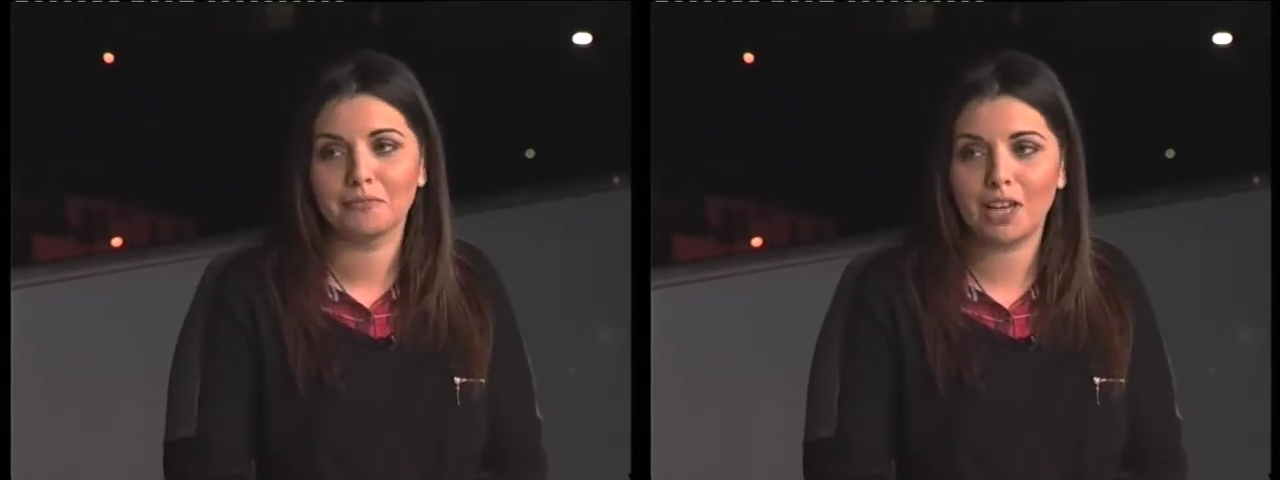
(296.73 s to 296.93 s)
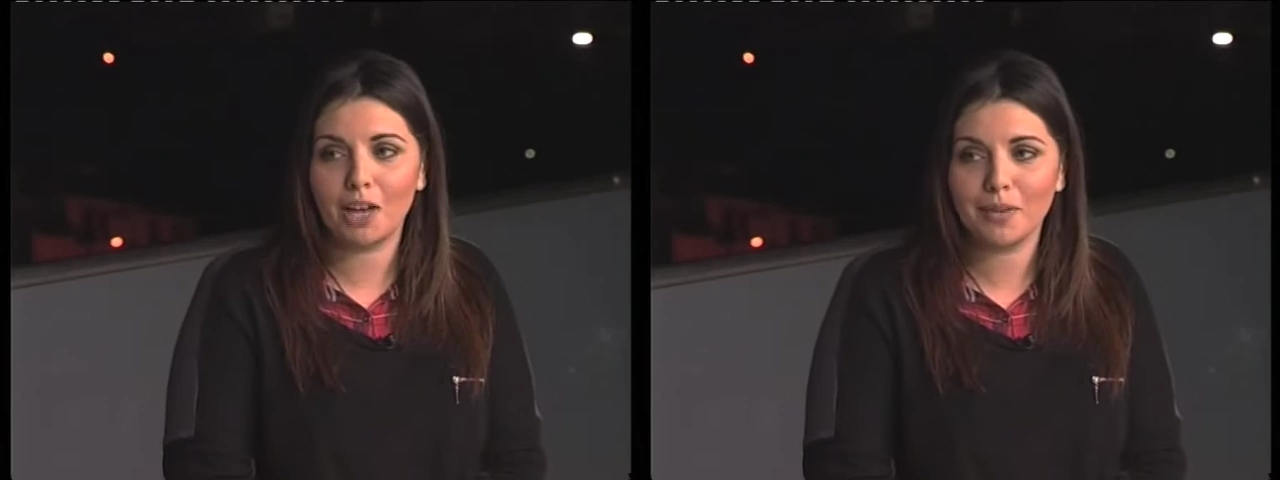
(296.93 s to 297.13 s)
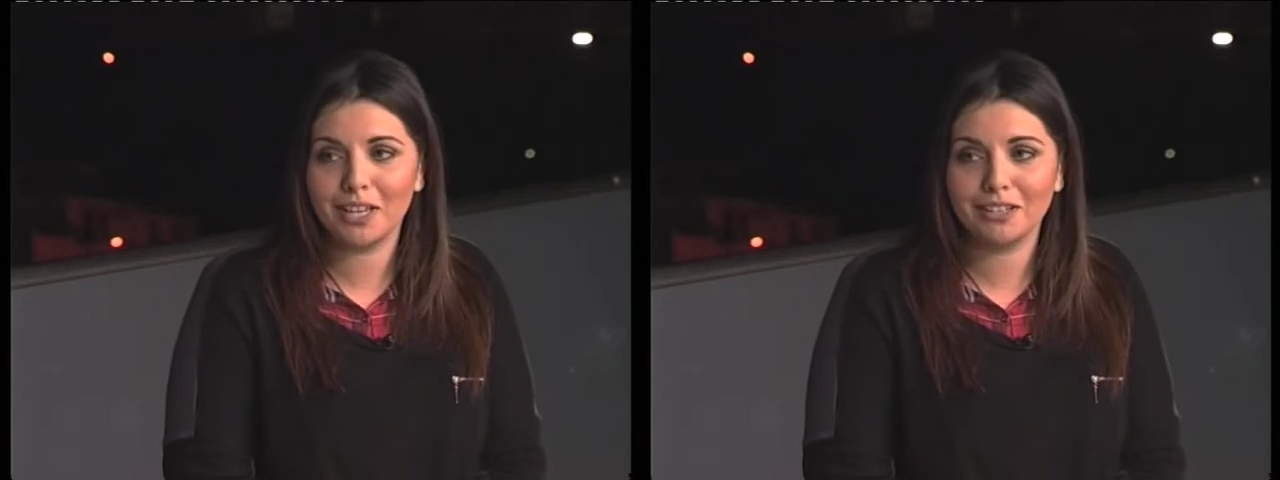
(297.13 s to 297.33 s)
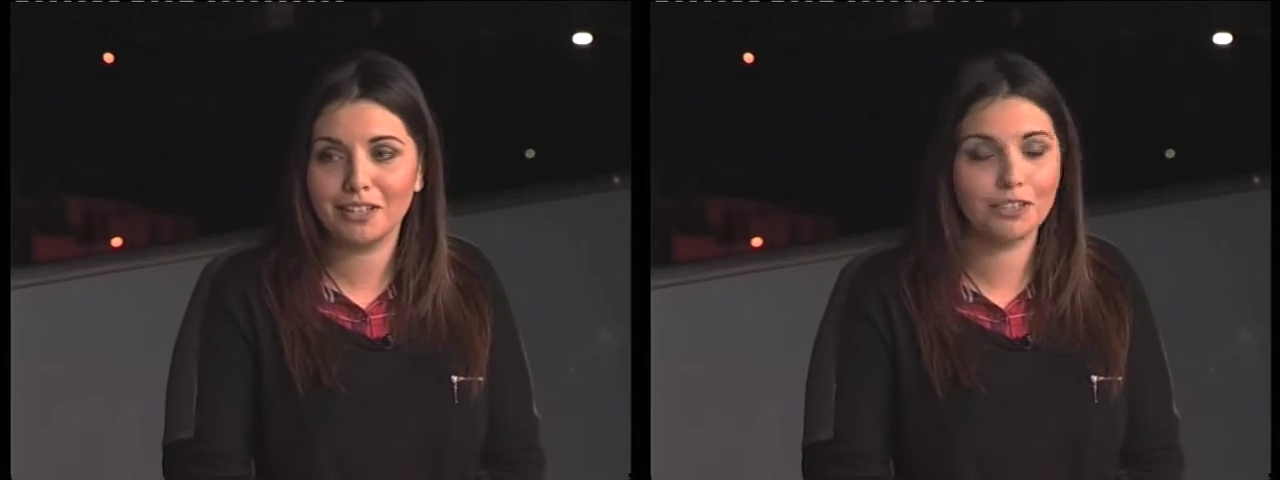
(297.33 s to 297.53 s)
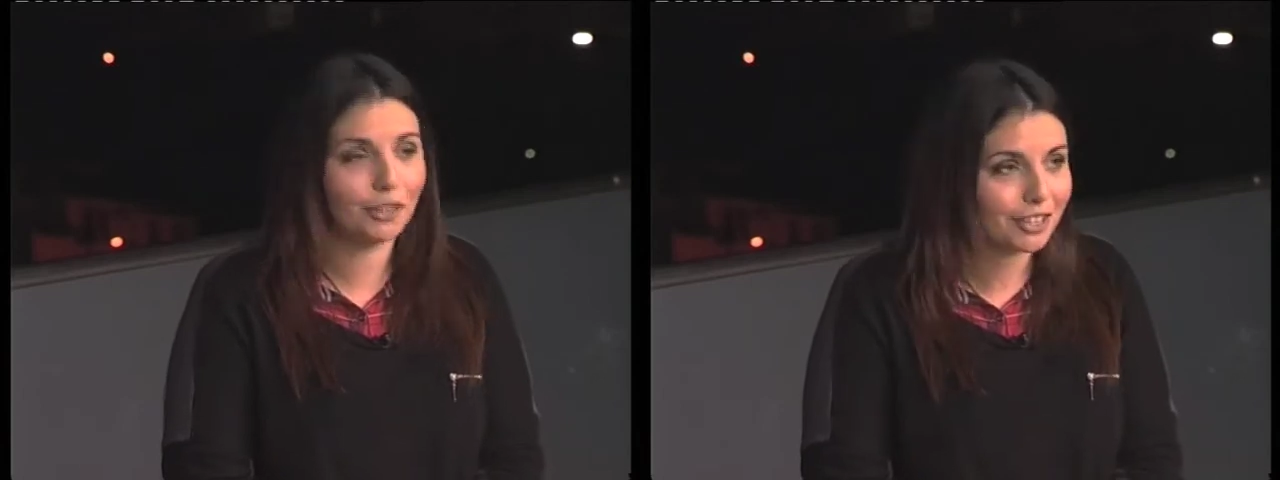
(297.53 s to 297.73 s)
come in,
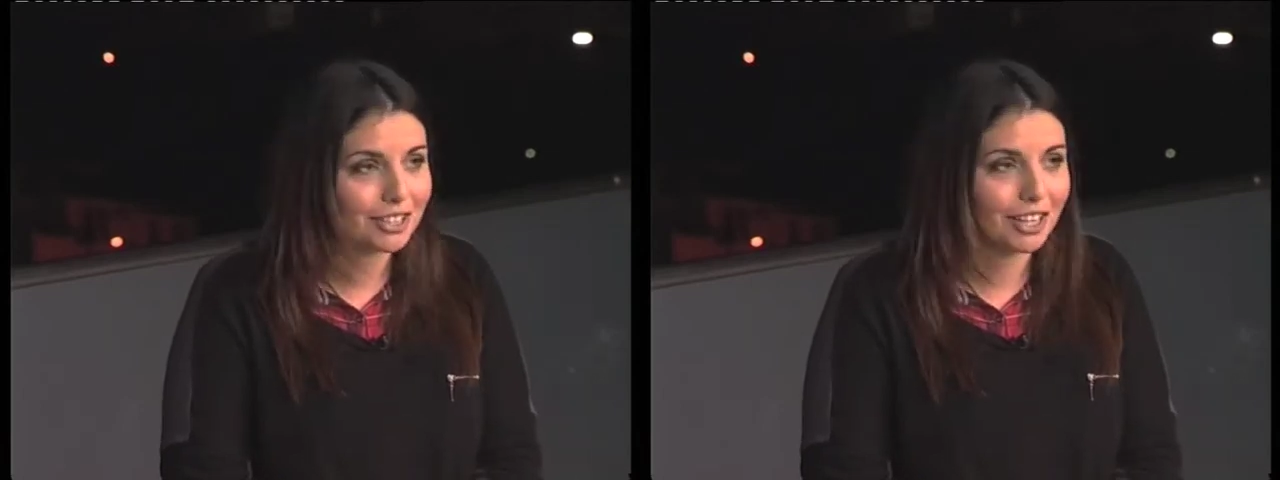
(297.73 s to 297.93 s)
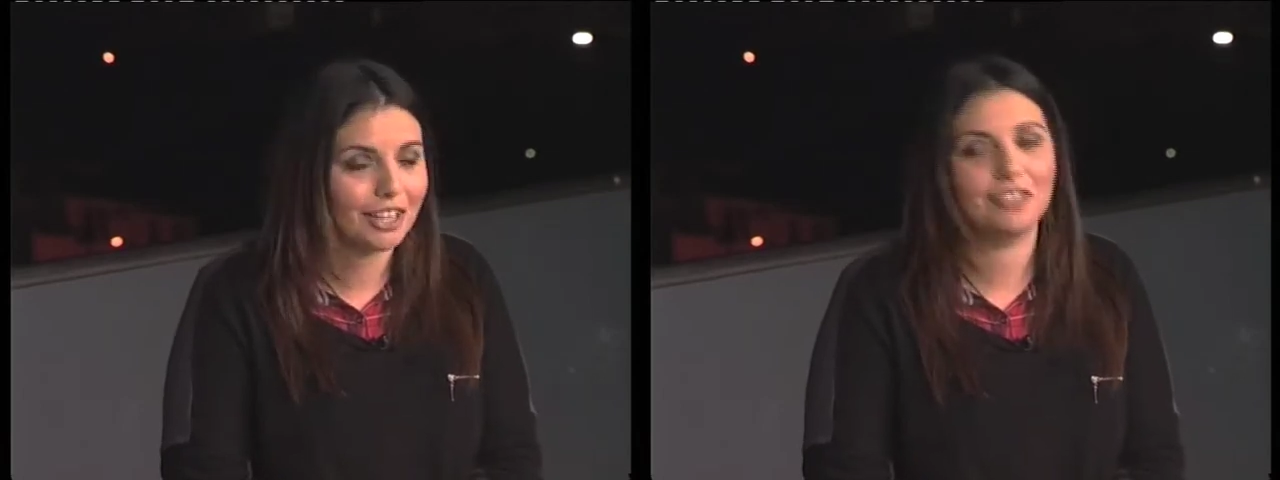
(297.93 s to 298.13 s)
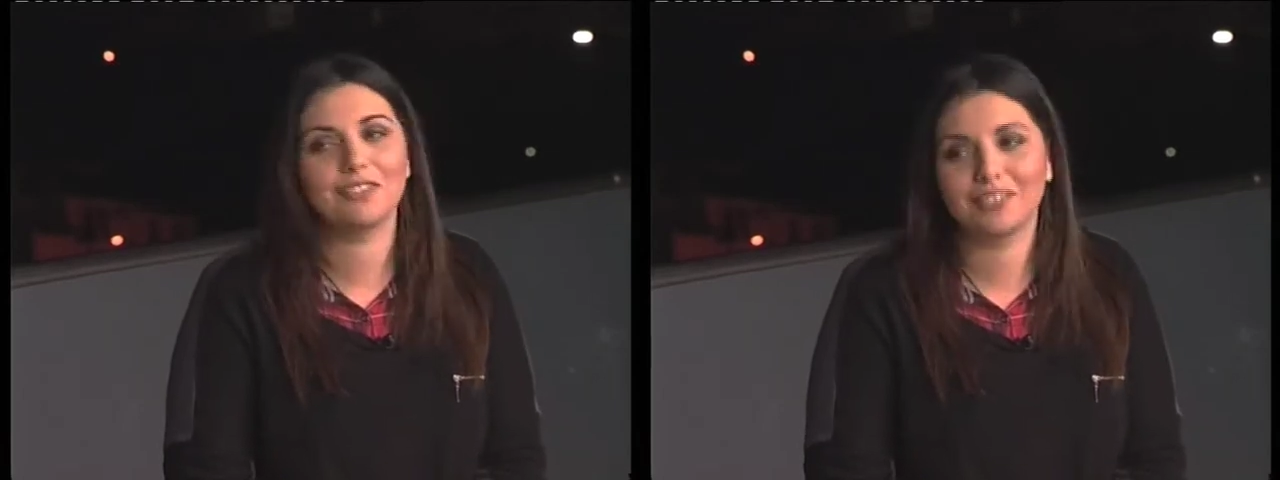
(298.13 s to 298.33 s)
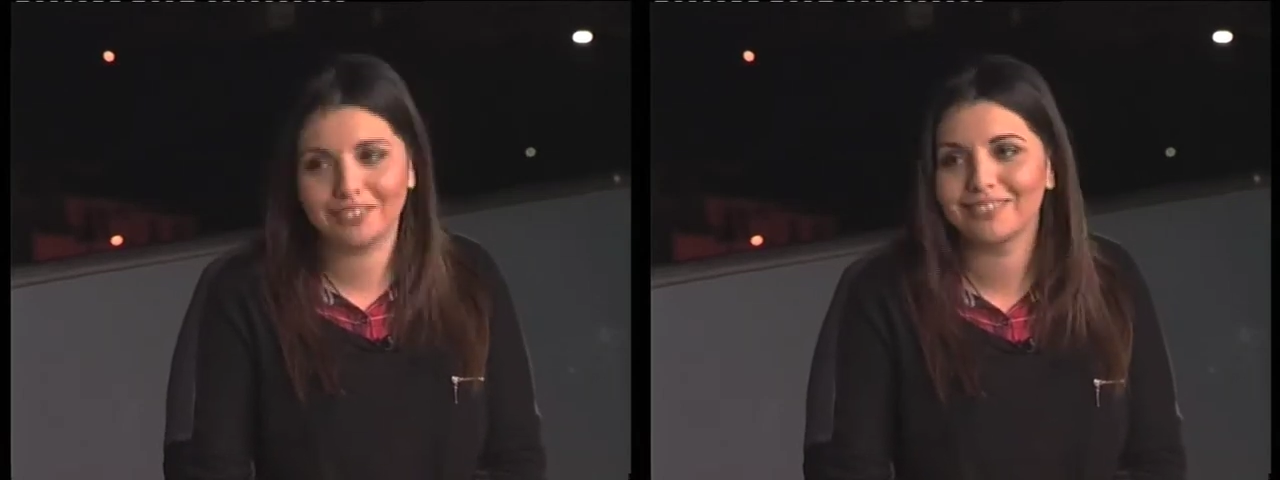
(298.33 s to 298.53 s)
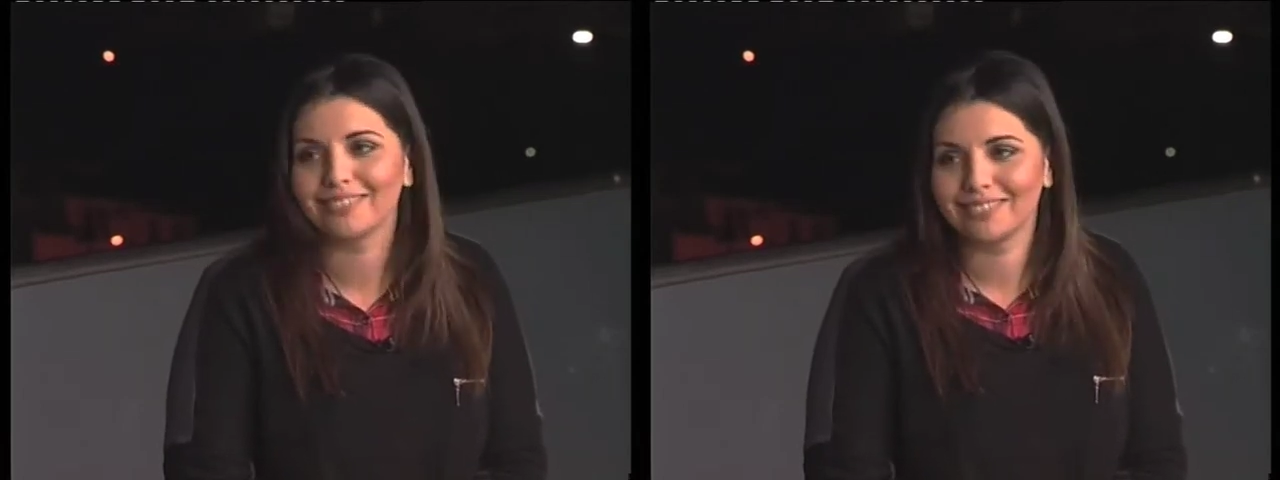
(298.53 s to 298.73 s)
enjoy yourselves.
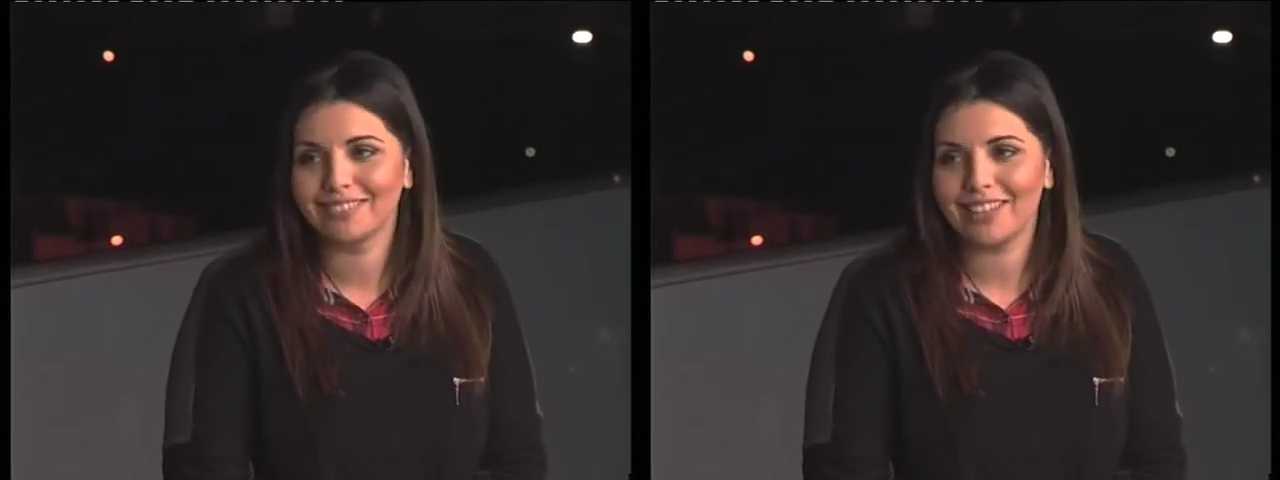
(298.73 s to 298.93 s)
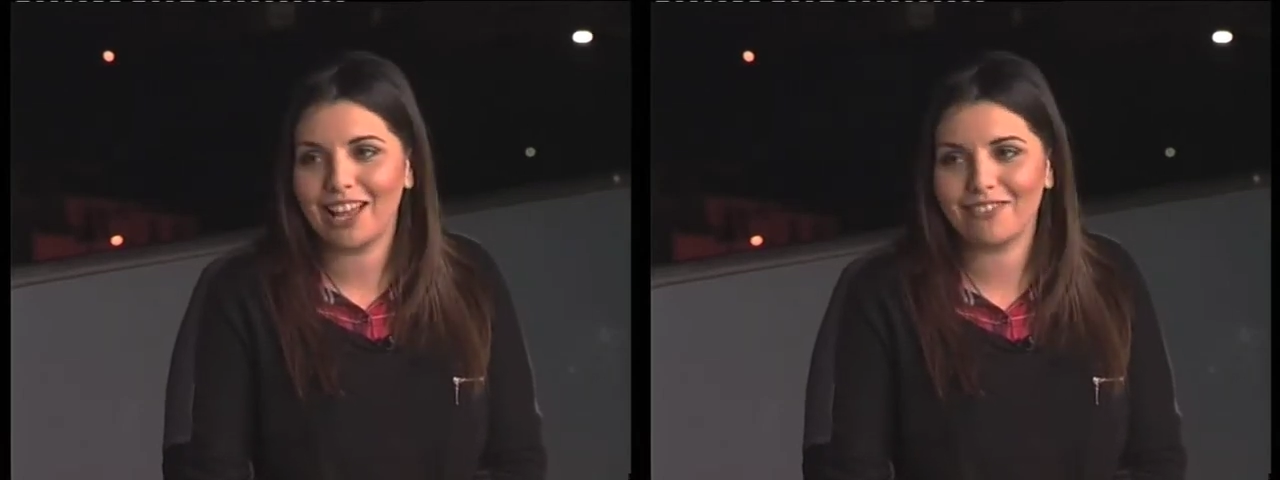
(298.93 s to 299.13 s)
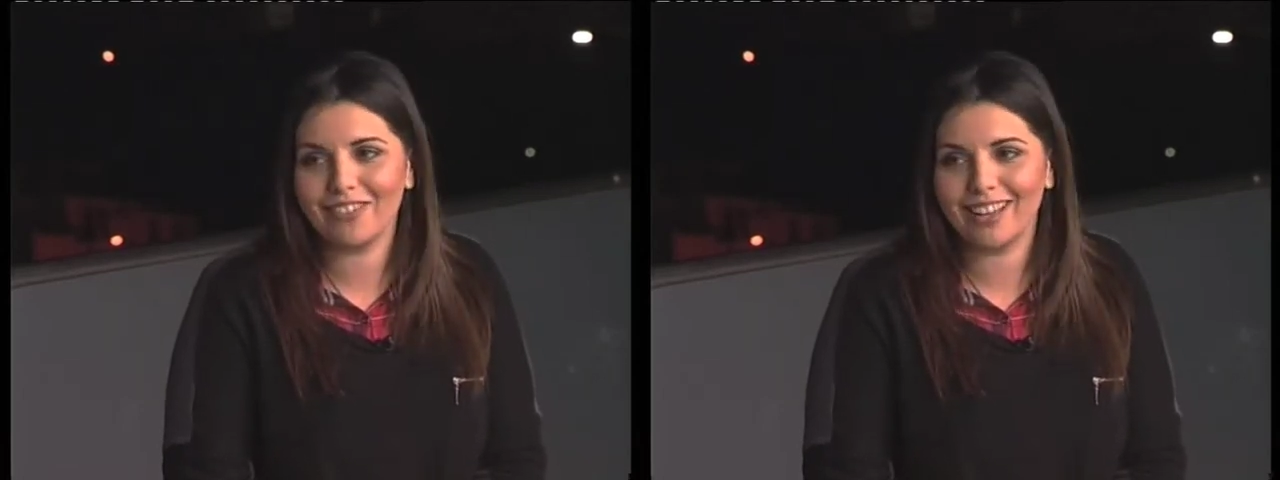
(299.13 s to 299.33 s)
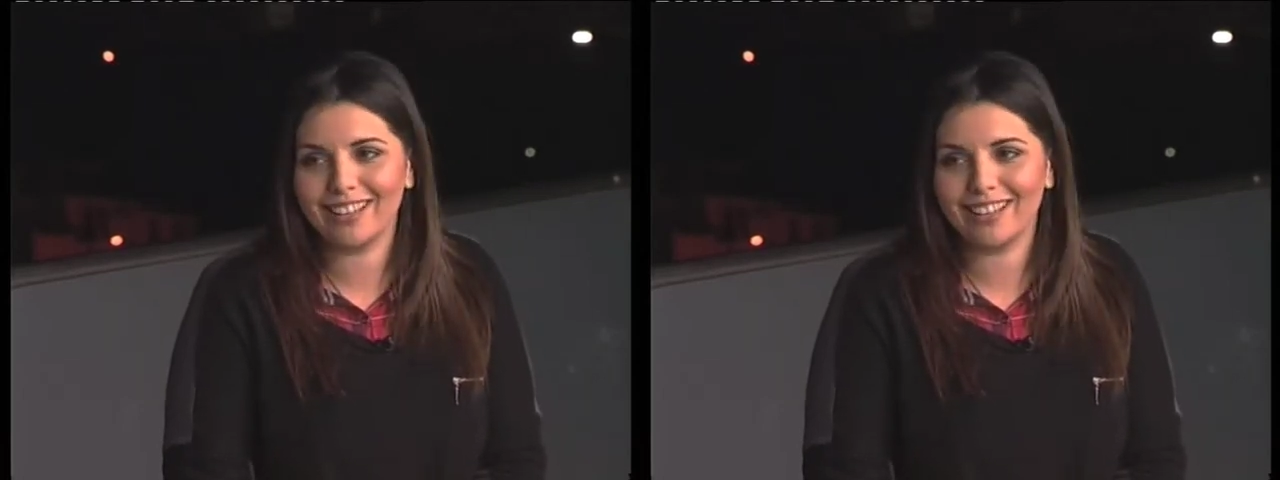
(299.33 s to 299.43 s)
Oh, Have fun.